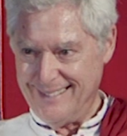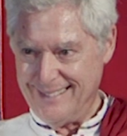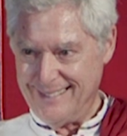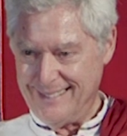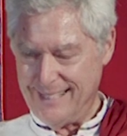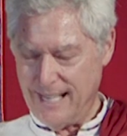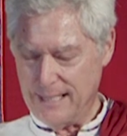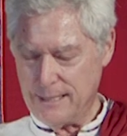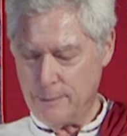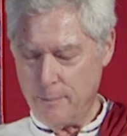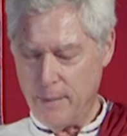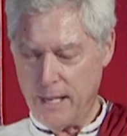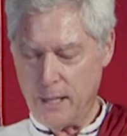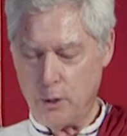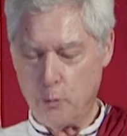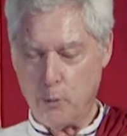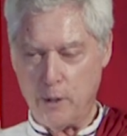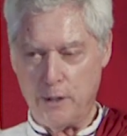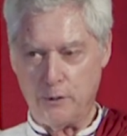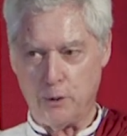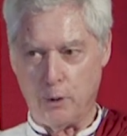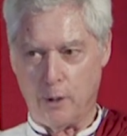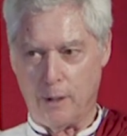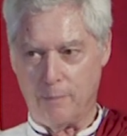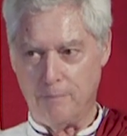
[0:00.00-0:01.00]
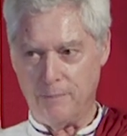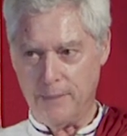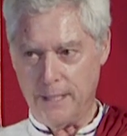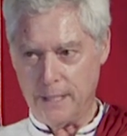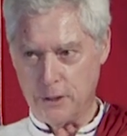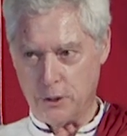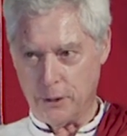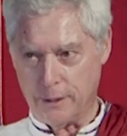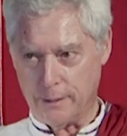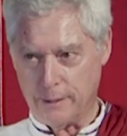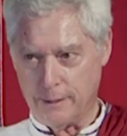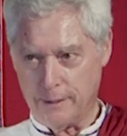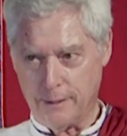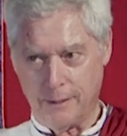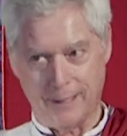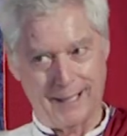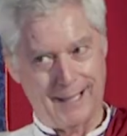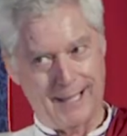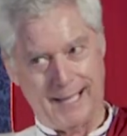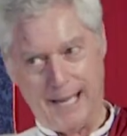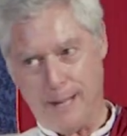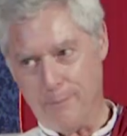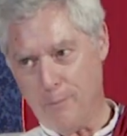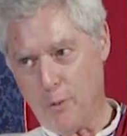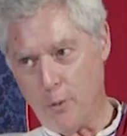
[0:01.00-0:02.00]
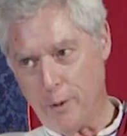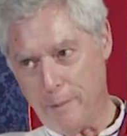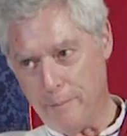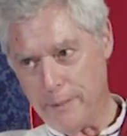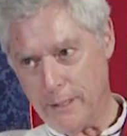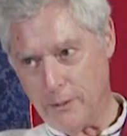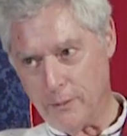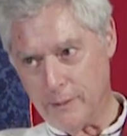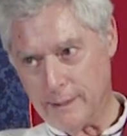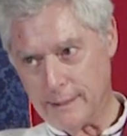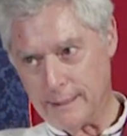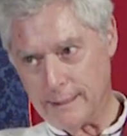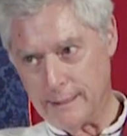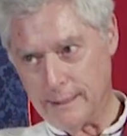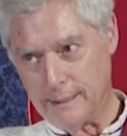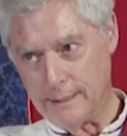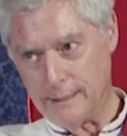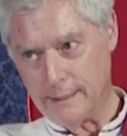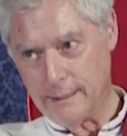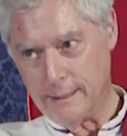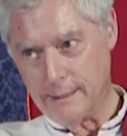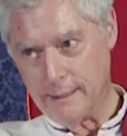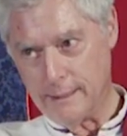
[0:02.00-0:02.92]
Doesn't matter whether you're omniscient, you're going to get more appearances.